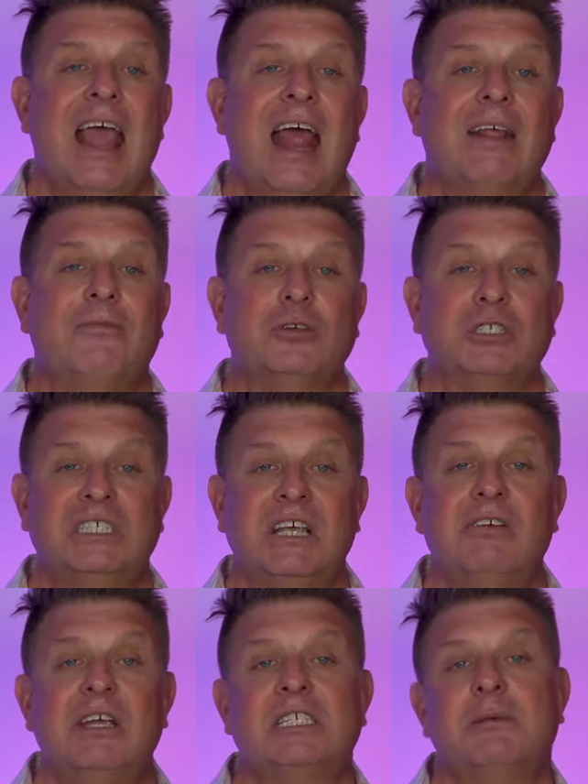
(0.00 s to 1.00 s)
And if you're
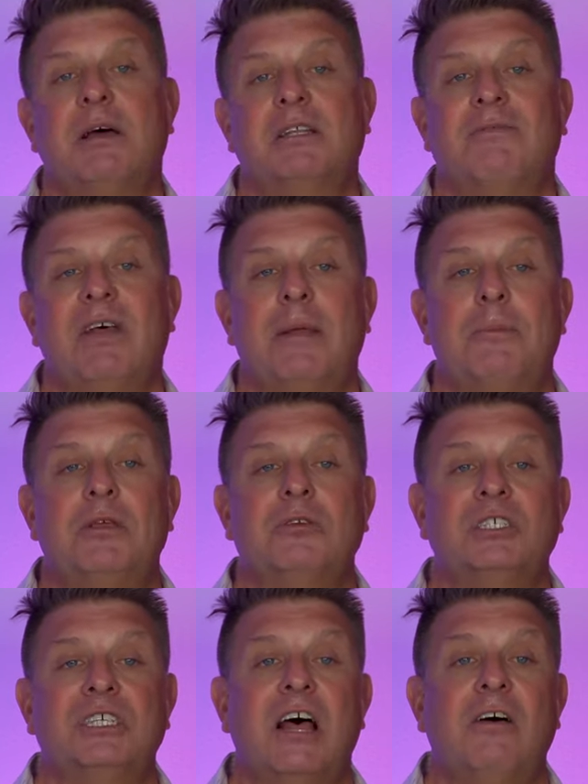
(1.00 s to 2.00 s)
serious about developing
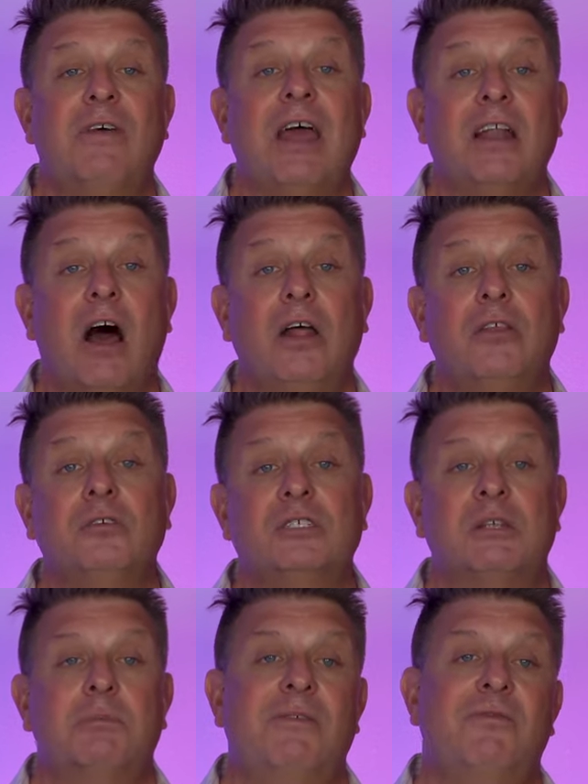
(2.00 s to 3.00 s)
yourself and others
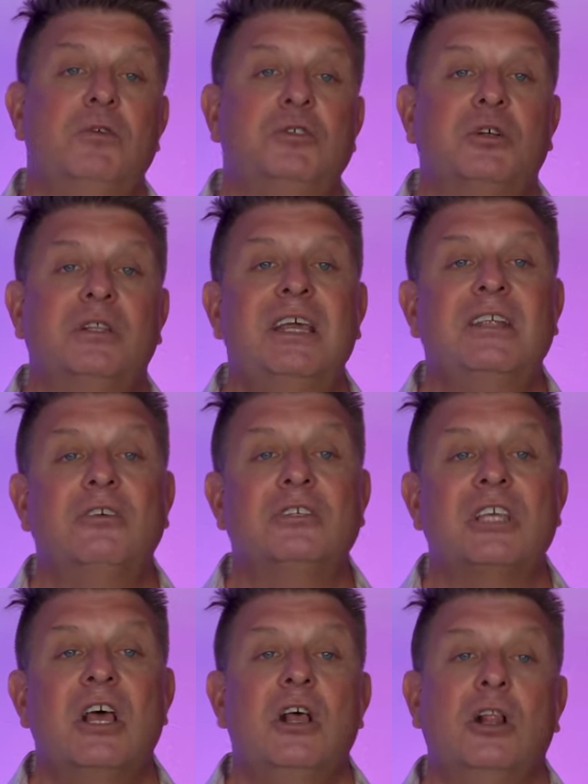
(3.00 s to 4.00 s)
to be future
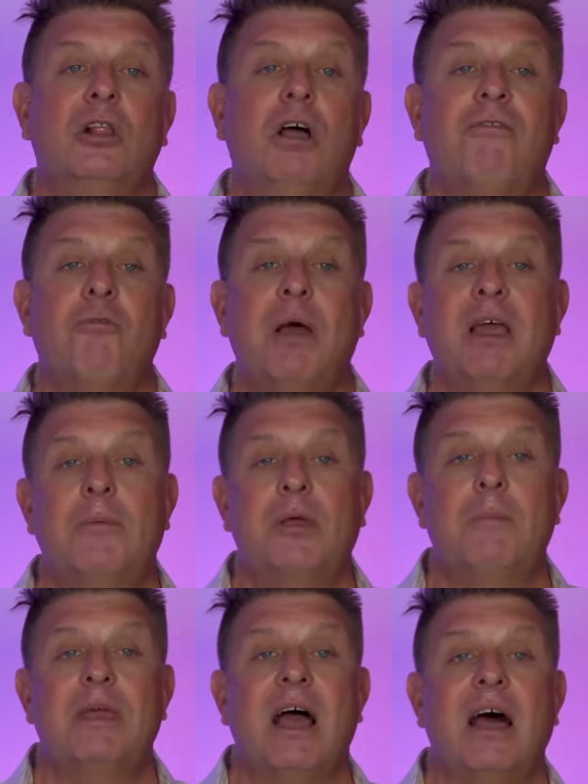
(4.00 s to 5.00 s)
leaders, look for my
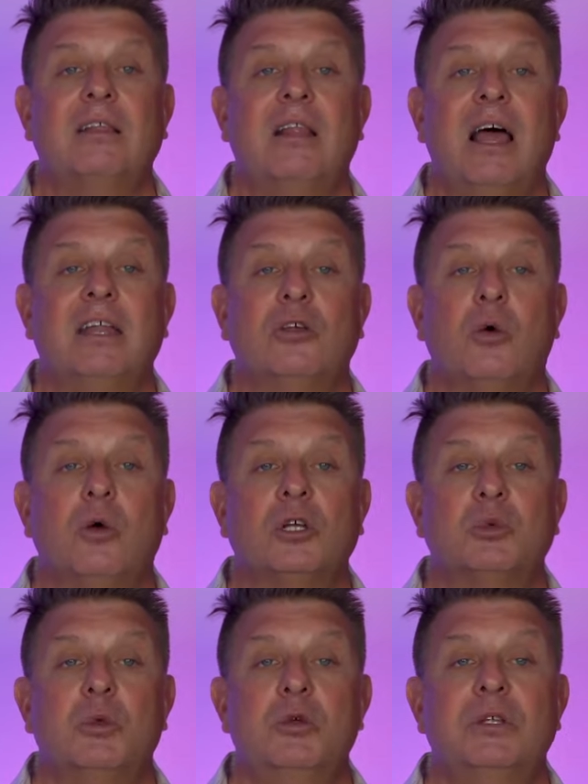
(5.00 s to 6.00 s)
upcoming online
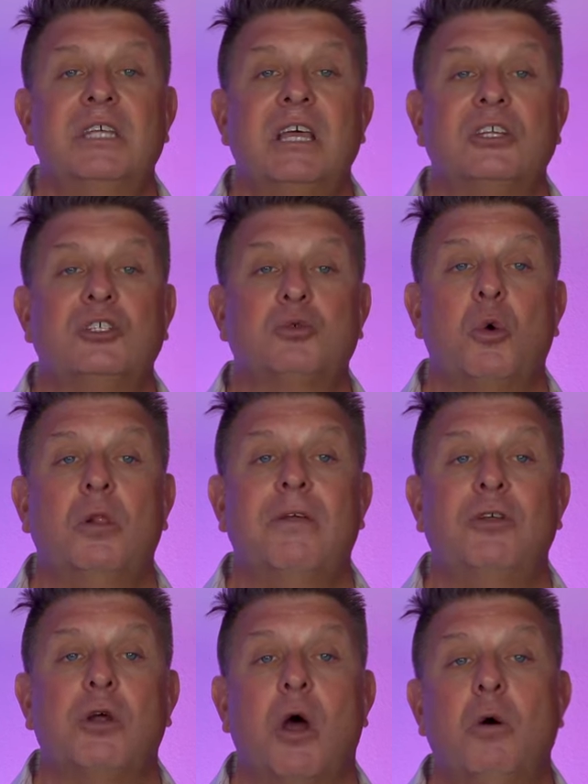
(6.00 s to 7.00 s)
course where you can take control
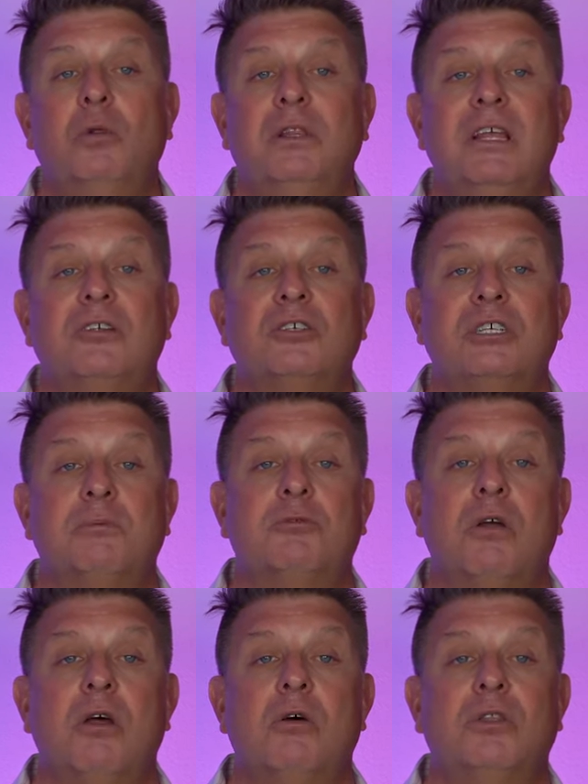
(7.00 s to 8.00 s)
of your own leadership
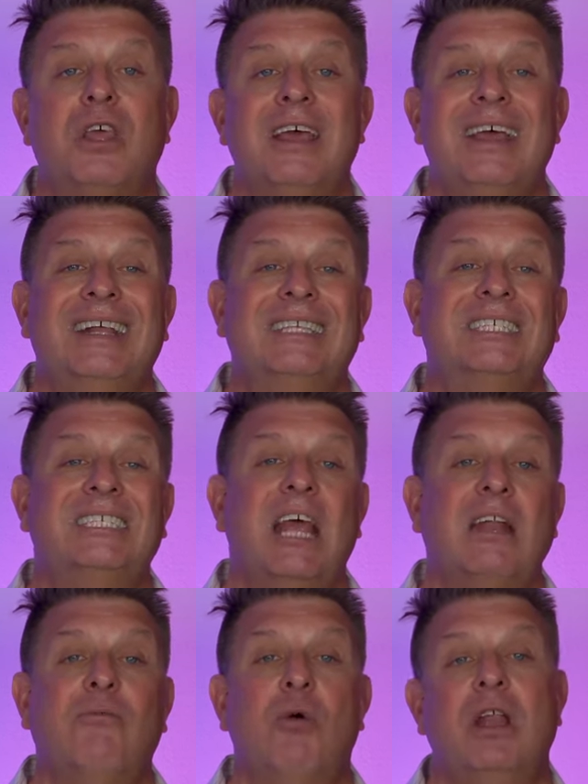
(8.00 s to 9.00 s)
growth
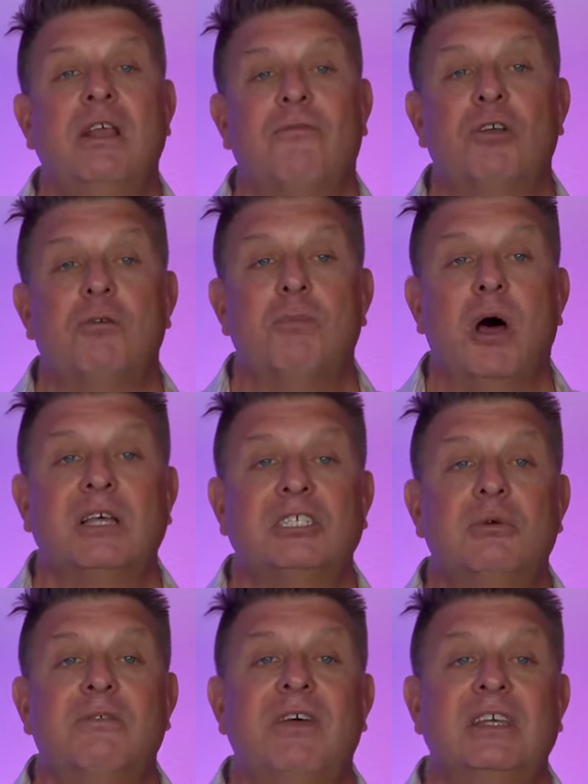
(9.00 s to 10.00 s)
instead of waiting for your boss
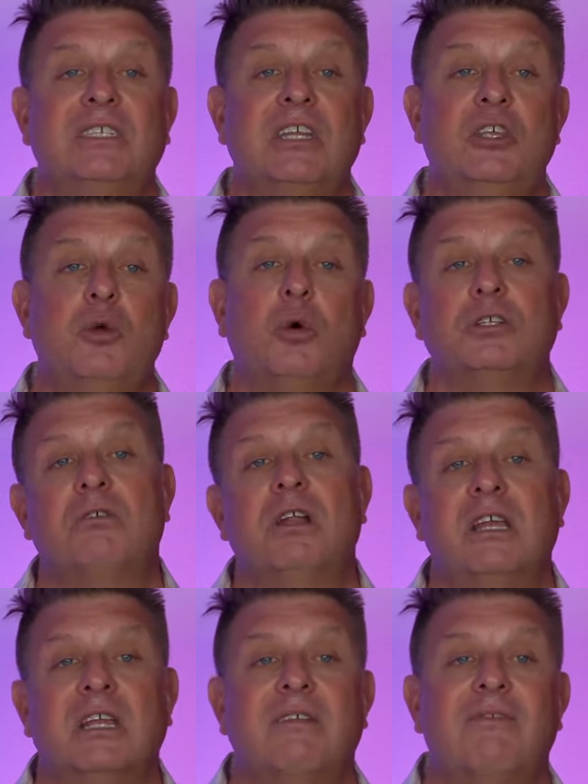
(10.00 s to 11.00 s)
to invest in your
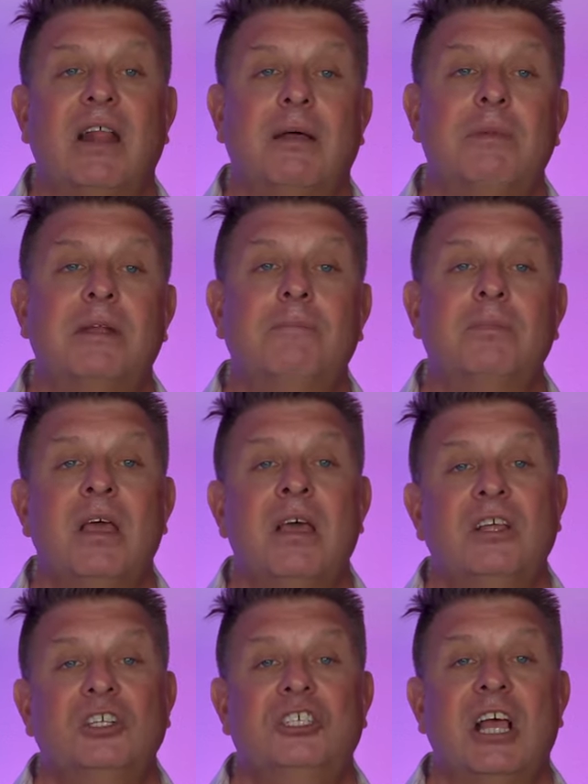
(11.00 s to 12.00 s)
training and development.
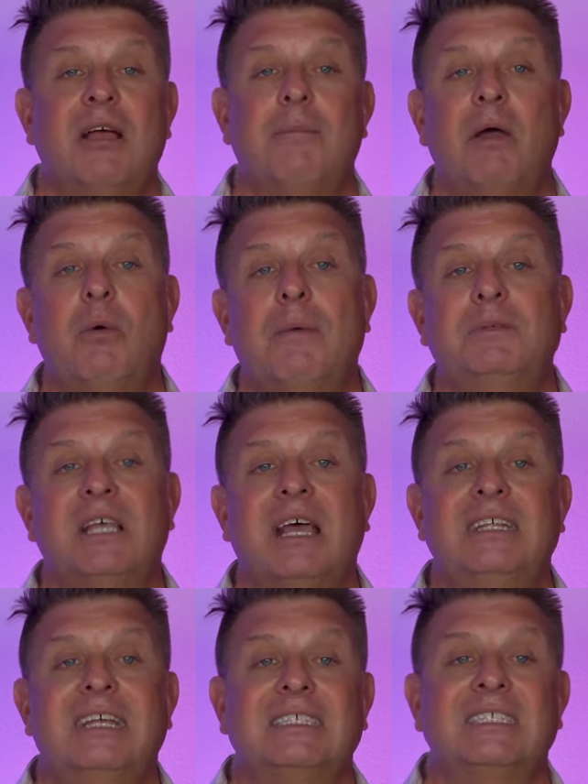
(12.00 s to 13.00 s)
Check out my website
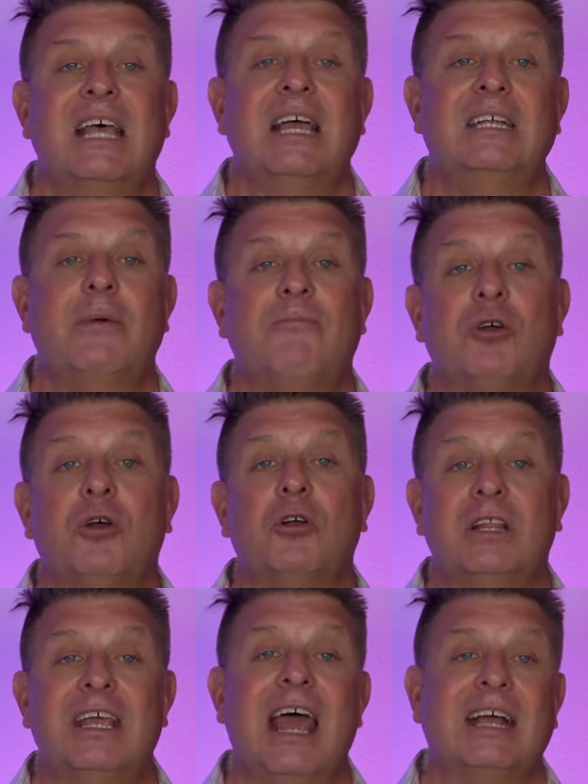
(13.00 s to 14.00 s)
to get signed up for
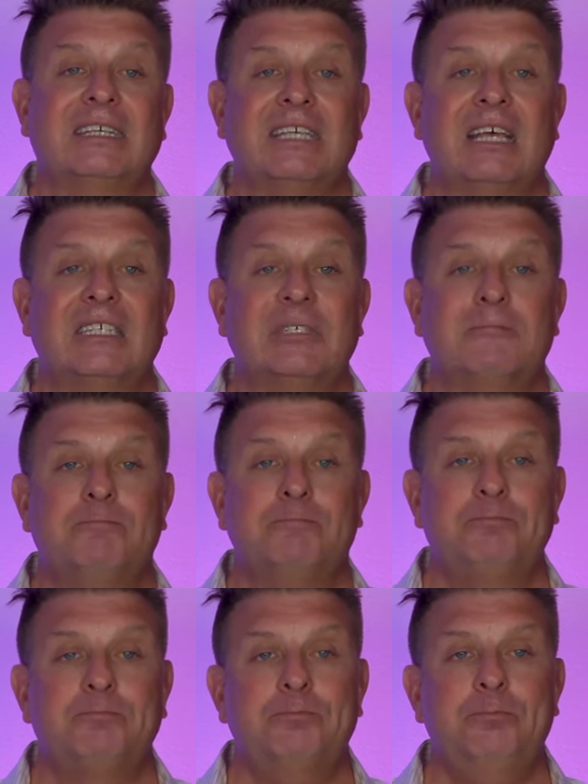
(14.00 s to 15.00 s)
early access.
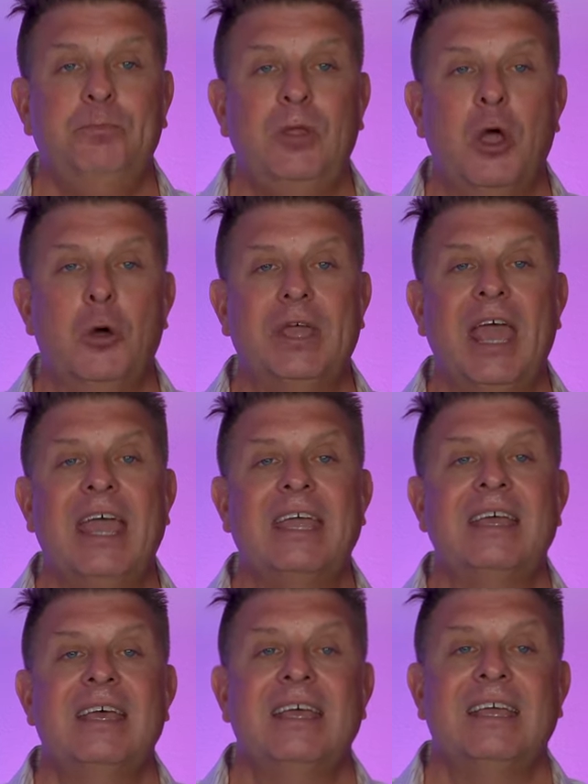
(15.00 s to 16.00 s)
Okay,
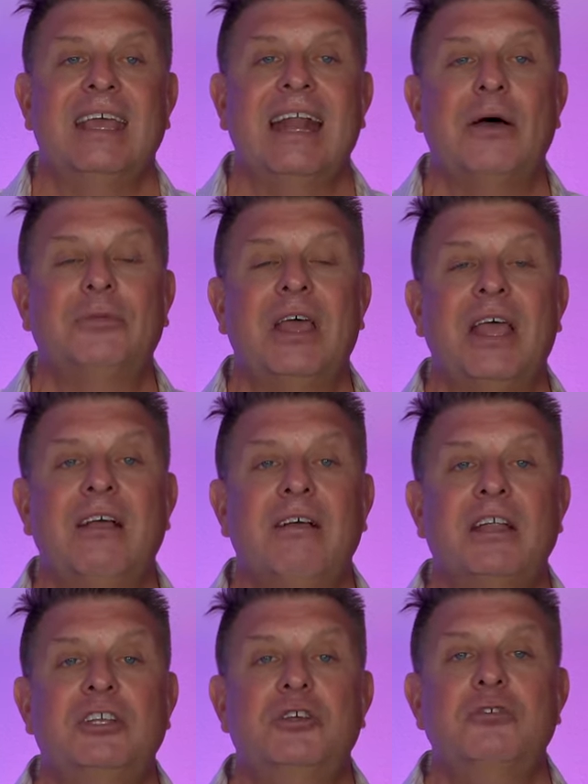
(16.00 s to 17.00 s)
get out there
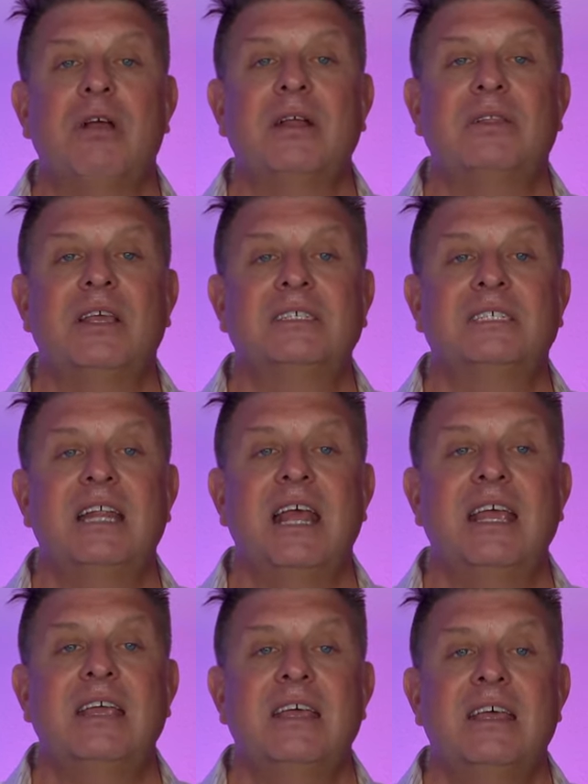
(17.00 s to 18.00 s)
and do great things
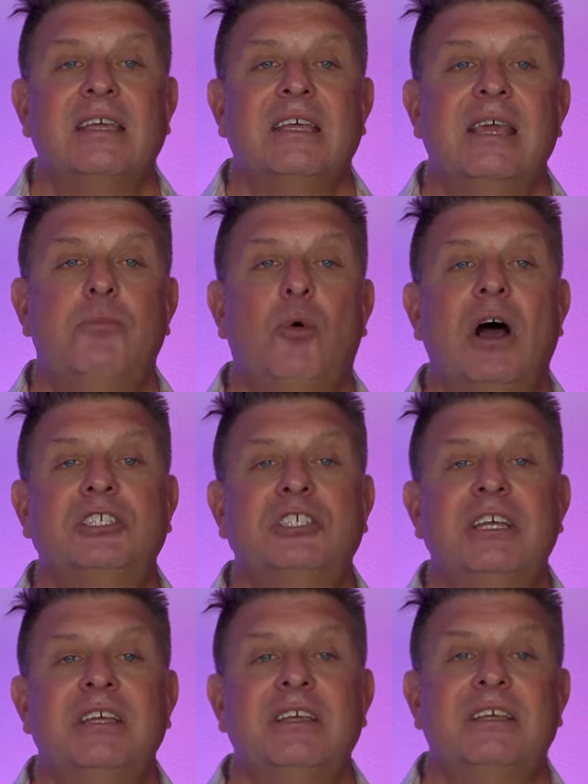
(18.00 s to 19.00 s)
today. Keep
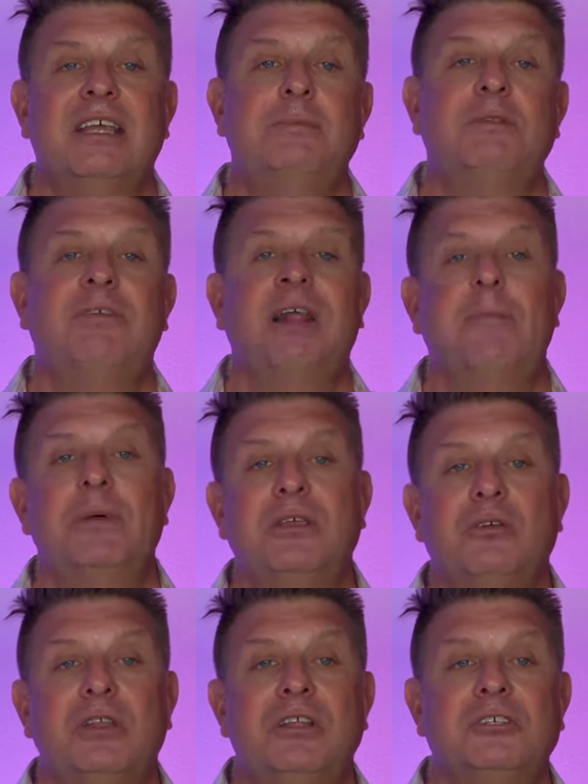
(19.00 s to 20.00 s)
watching, keep developing
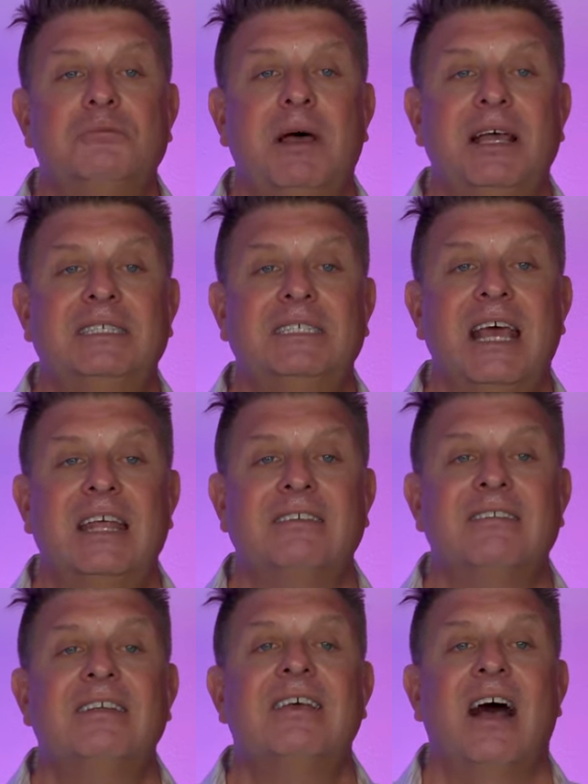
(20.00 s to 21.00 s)
your leader's mindset,
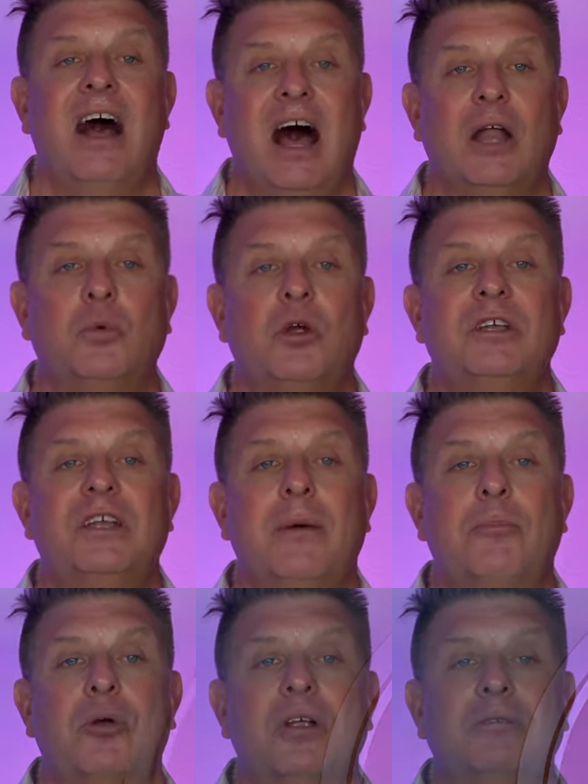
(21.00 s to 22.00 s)
onward and
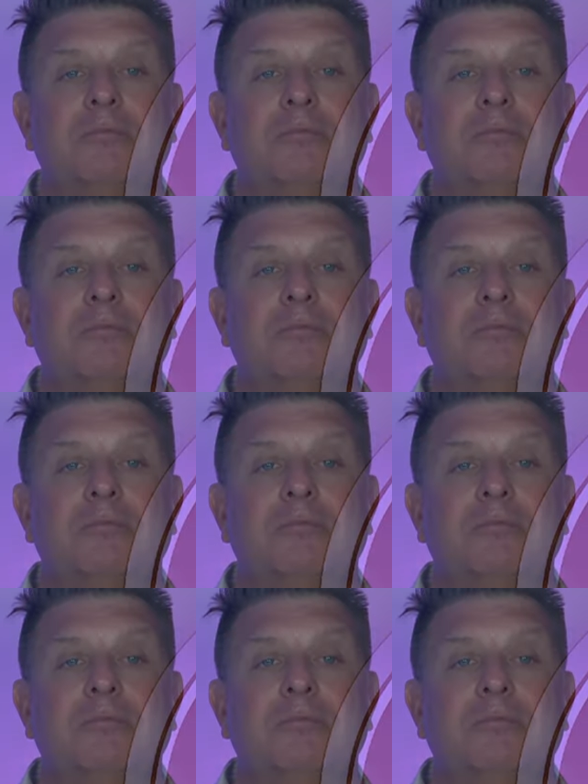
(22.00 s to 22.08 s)
upward.